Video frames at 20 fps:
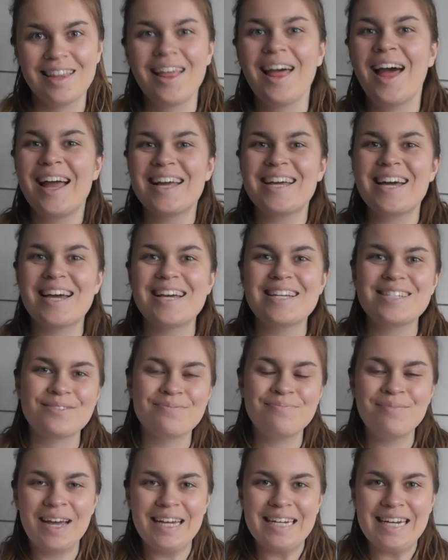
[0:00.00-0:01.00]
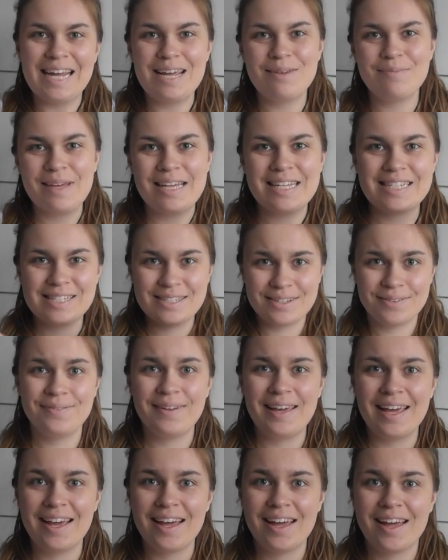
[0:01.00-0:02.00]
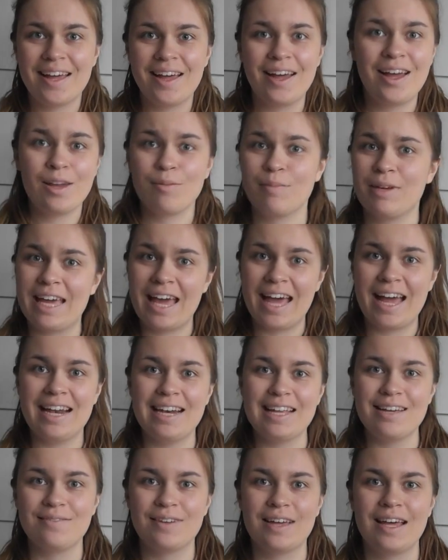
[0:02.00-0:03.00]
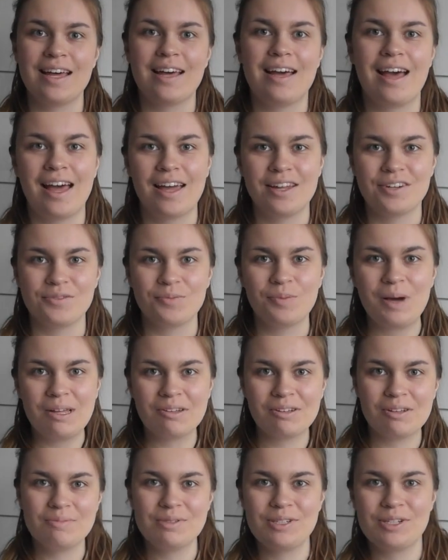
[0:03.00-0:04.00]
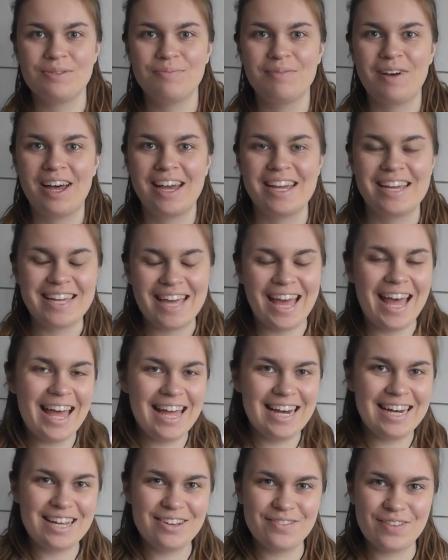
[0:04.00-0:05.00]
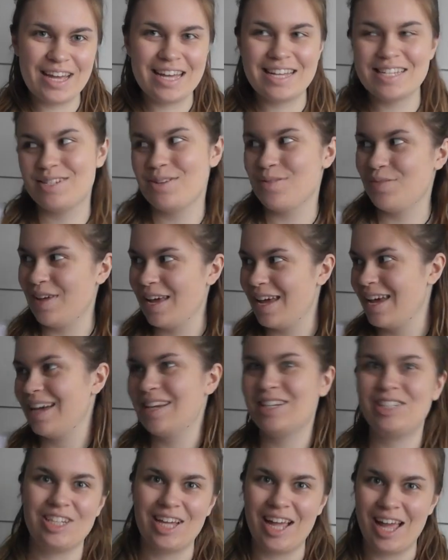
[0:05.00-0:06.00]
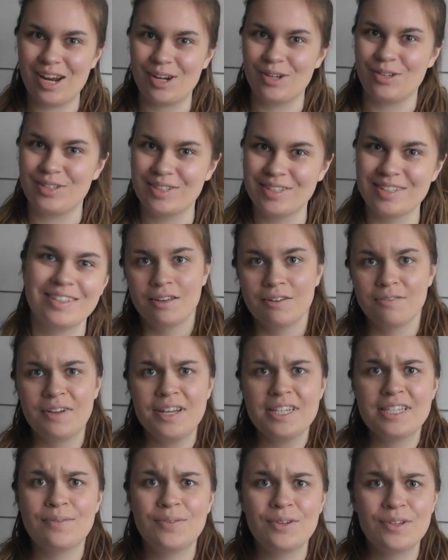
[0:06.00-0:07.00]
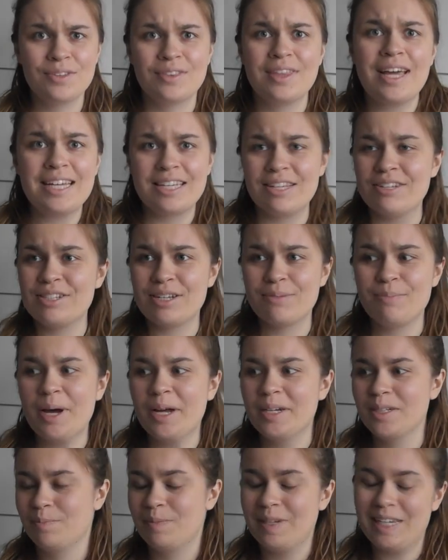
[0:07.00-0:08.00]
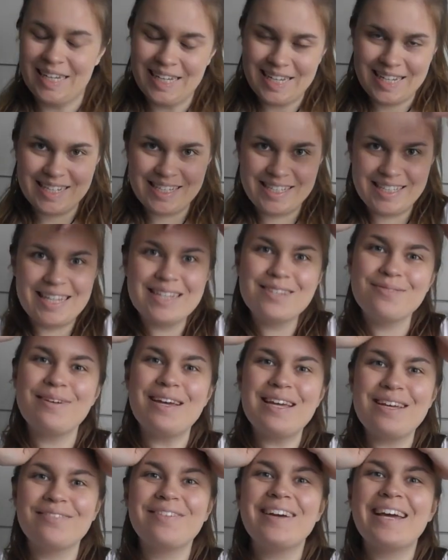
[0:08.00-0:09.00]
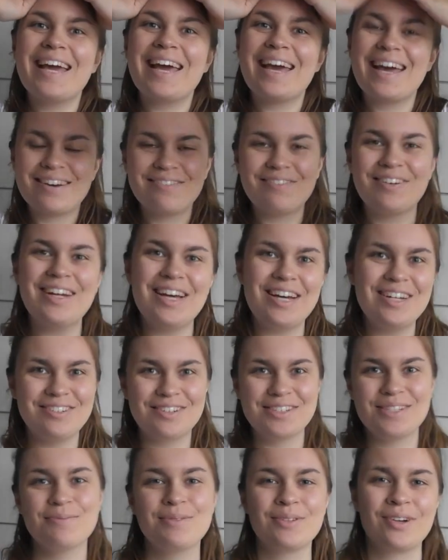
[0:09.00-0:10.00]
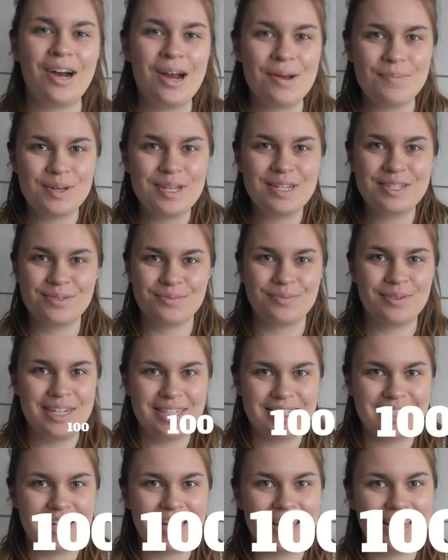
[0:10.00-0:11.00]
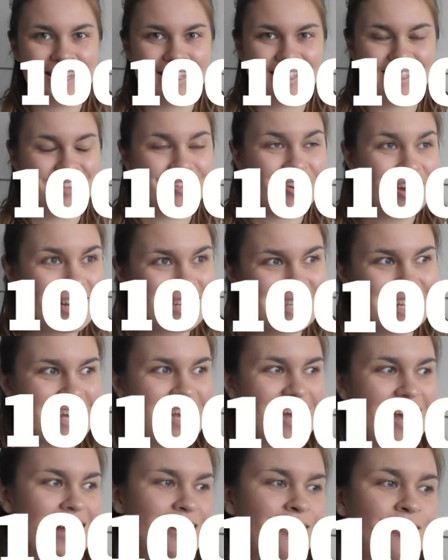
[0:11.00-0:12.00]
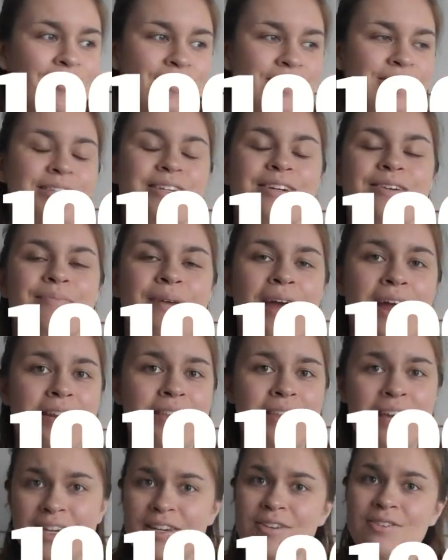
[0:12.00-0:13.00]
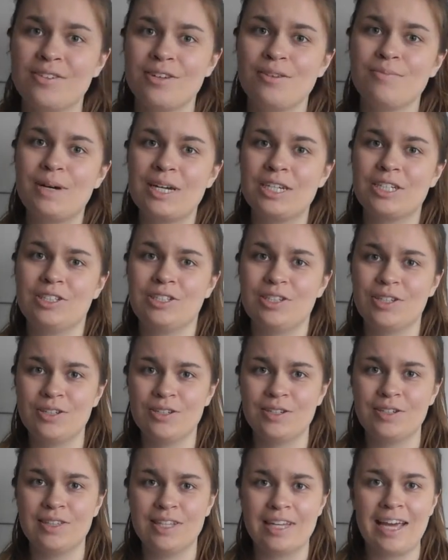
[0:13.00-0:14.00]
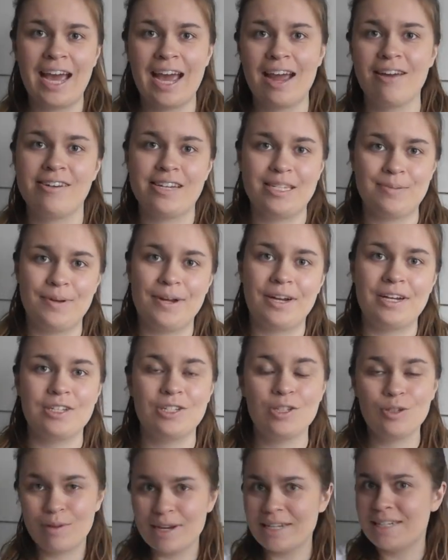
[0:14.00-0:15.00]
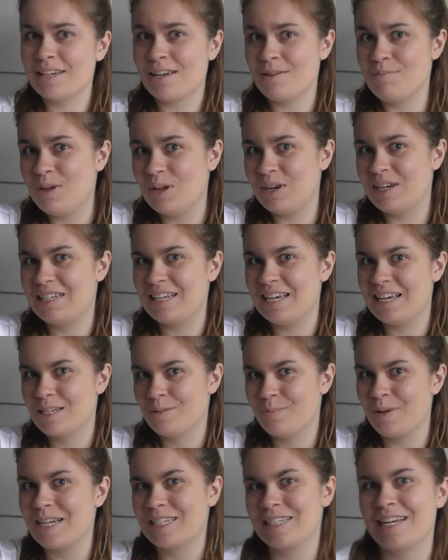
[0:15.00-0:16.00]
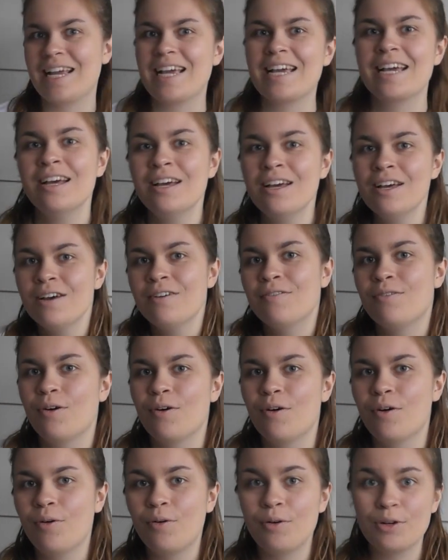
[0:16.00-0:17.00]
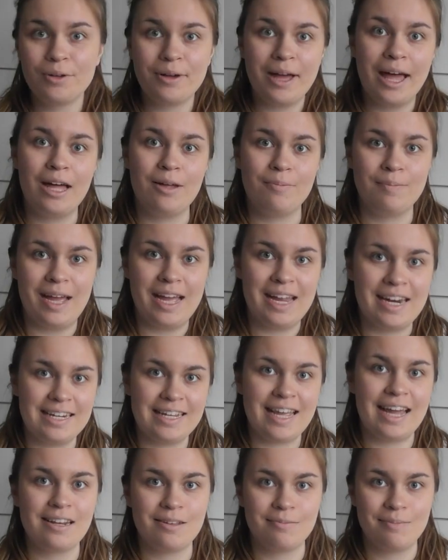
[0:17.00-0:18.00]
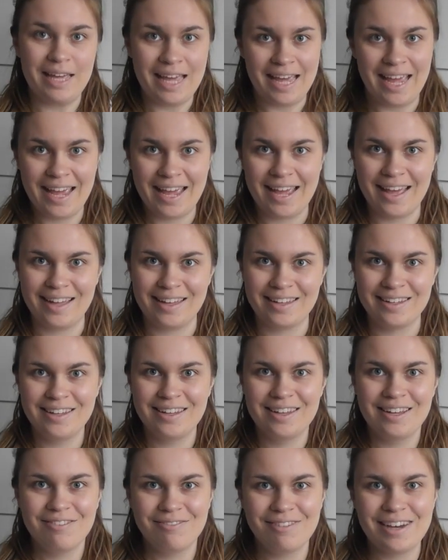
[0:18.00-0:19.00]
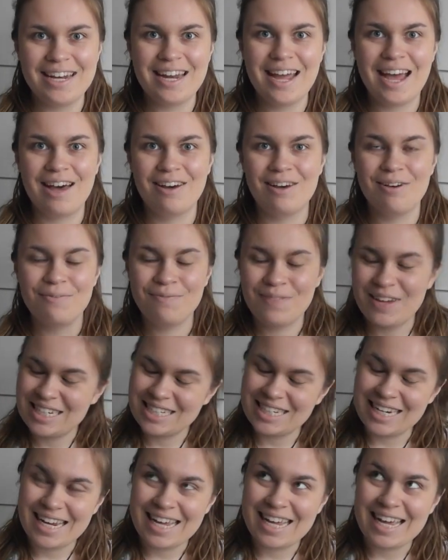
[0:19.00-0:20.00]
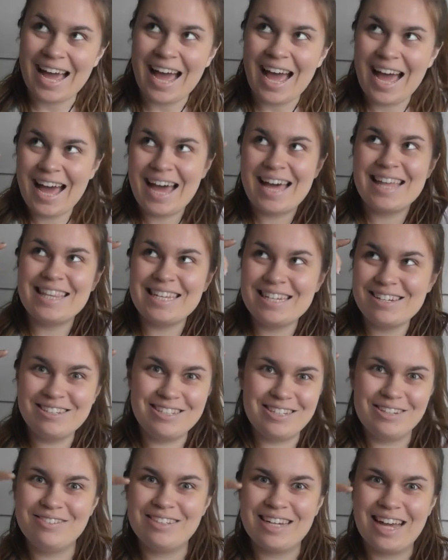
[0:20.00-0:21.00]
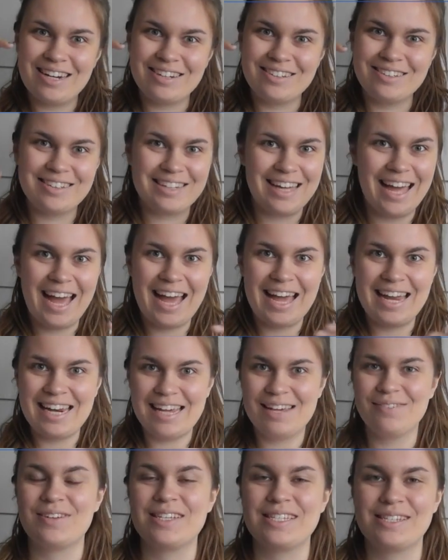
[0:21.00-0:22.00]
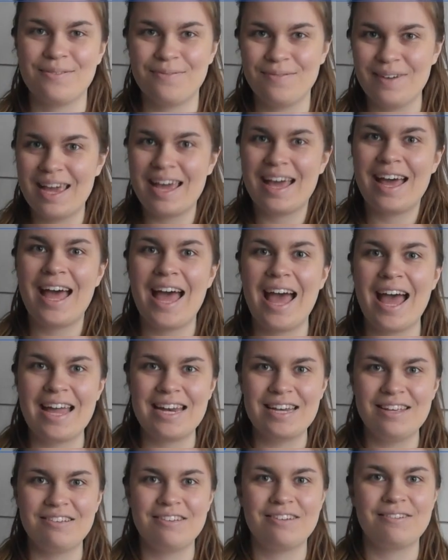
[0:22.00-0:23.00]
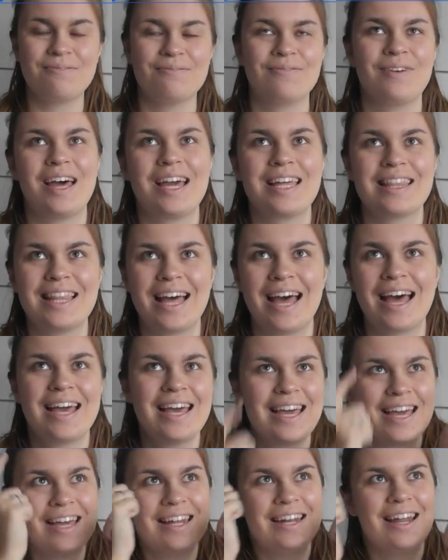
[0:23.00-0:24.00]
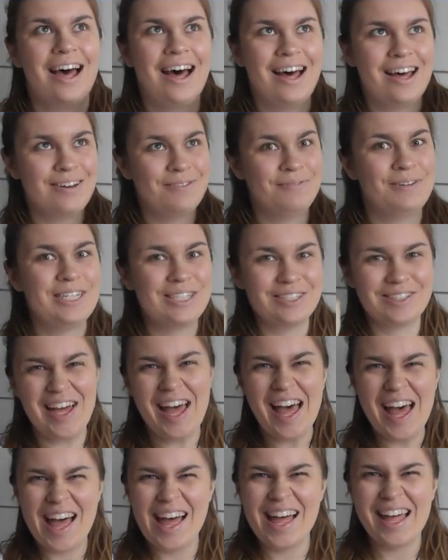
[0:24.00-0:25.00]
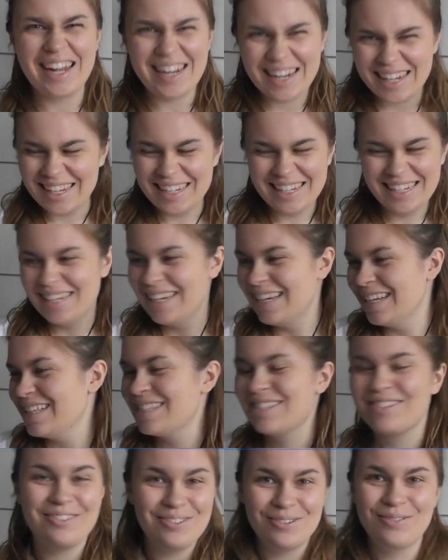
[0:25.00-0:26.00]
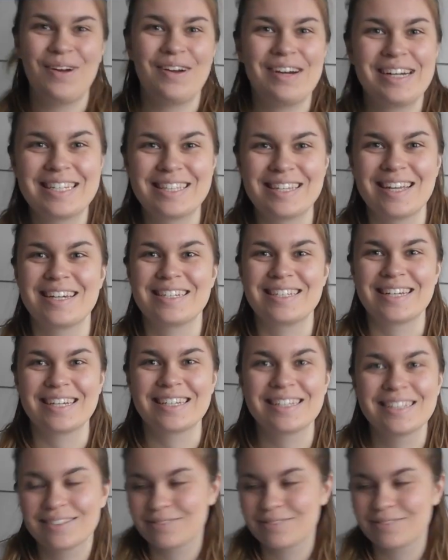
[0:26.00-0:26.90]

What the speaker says: Hi guys, my name is Sophia, I'm a care leaver, and welcome to my Care Leaver Sophia channel. First of all, thank you so much because this week we hit 100 subscribers, which is crazy and awesome, and thank you so much to the Care Experience Twitter community especially for all your help in getting me here. We're now officially at the YouTube channel Care Leaver Sophia, and you can find that in our official URL. It's all very exciting.